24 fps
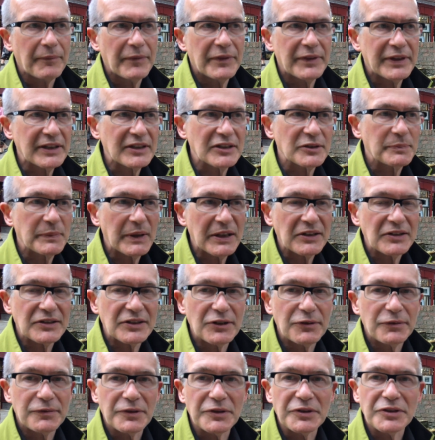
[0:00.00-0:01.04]
things being
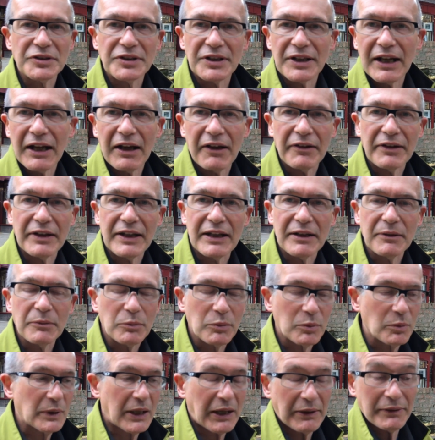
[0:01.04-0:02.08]
different and how they
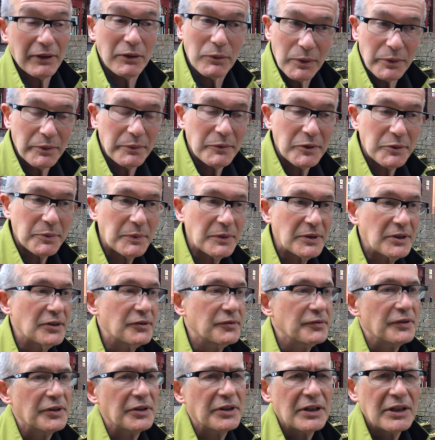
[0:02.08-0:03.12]
want them to be
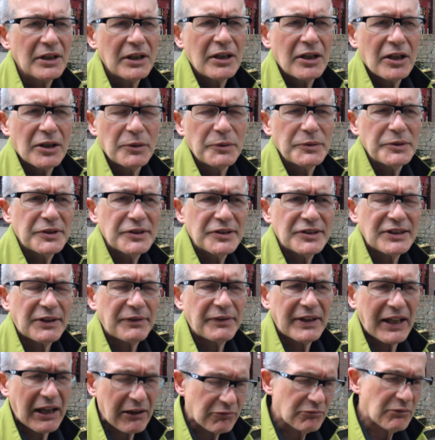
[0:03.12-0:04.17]
different, and all sorts of stuff
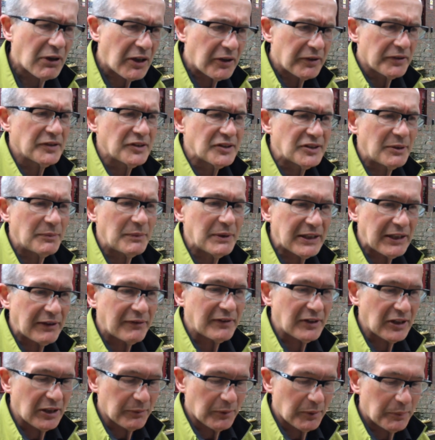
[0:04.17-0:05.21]
like that, rather than simply
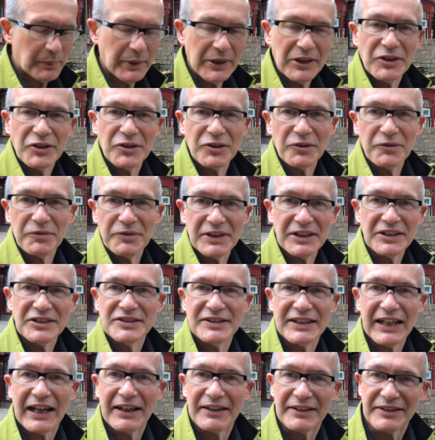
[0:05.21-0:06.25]
giving them a picture of this,
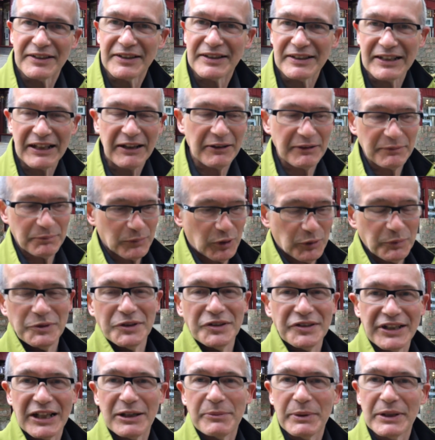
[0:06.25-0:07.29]
that, and
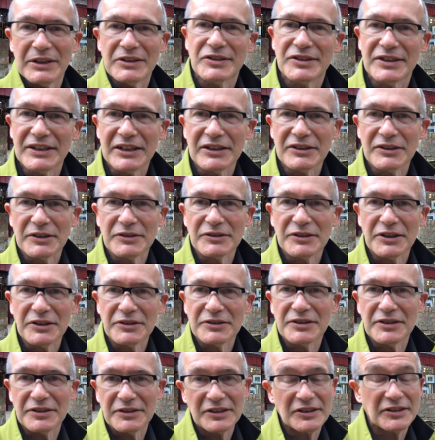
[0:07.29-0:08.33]
options A, B, and C to
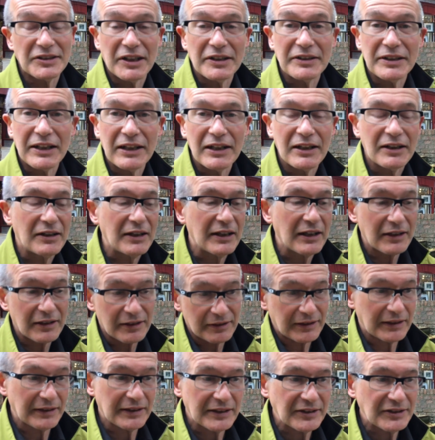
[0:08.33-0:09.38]
decide they like,
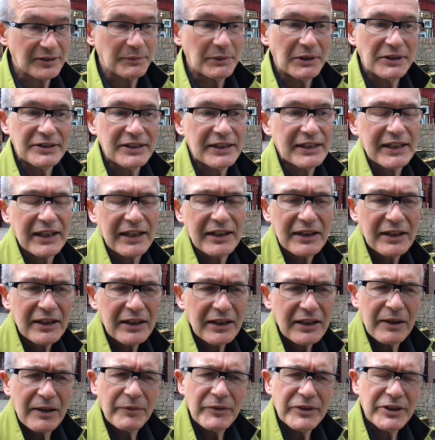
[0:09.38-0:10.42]
and then they simply tick it.
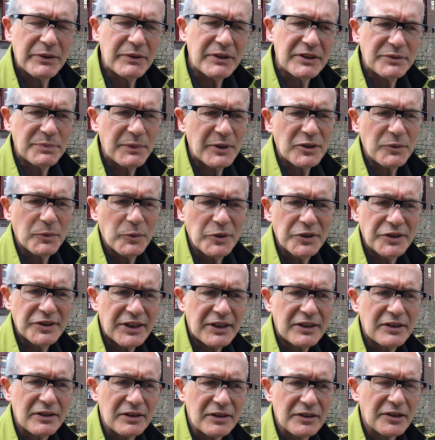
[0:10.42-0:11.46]
So it's much more
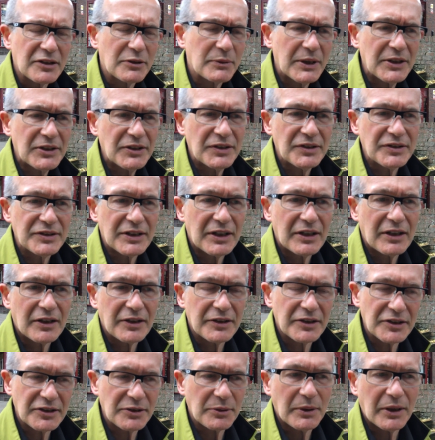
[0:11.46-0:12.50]
subtle. The questions are
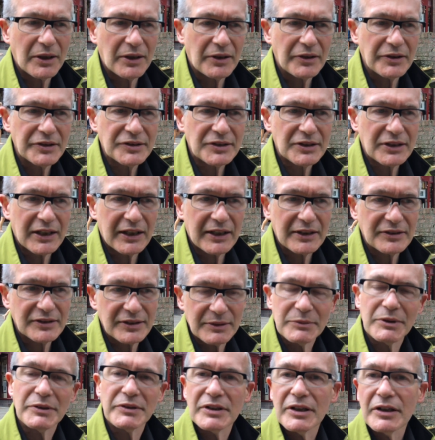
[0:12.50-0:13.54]
harder to ask and
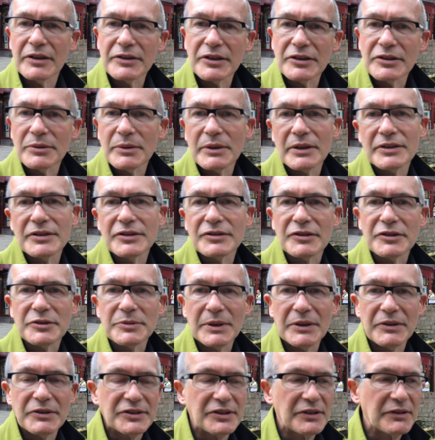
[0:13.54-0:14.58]
sometimes harder to answer as
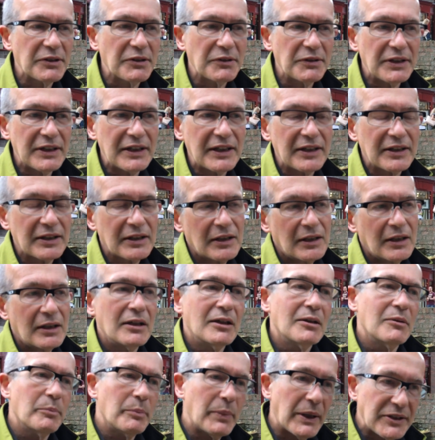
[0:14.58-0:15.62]
well. So you need
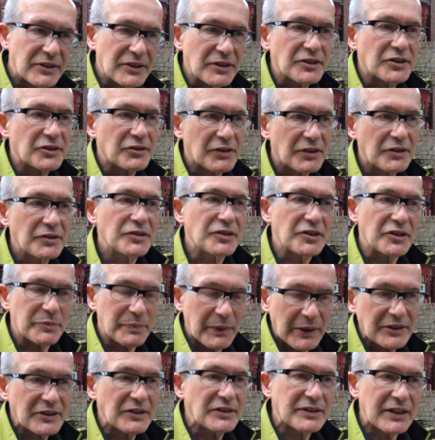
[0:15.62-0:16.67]
better structures,
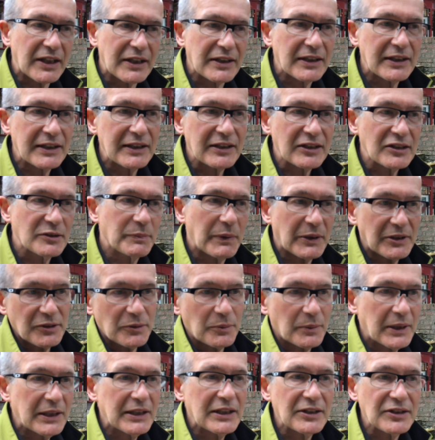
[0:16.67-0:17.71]
better techniques, better
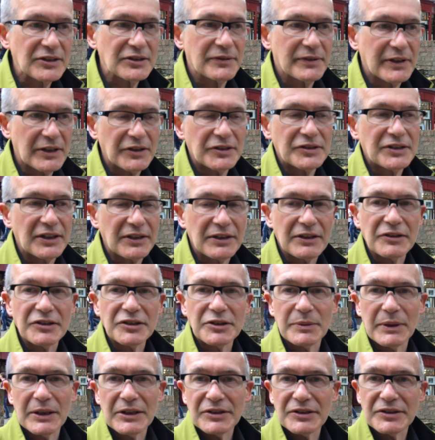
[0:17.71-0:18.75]
ways of asking those
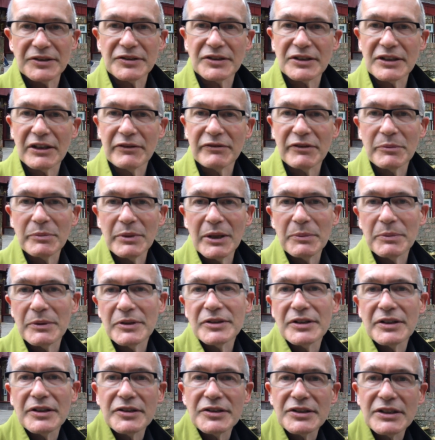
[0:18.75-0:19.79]
questions and giving people
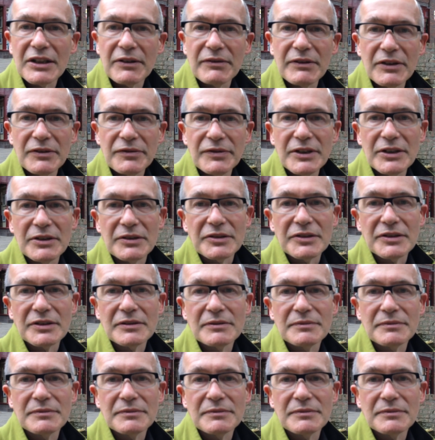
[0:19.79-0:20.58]
a chance to give their views.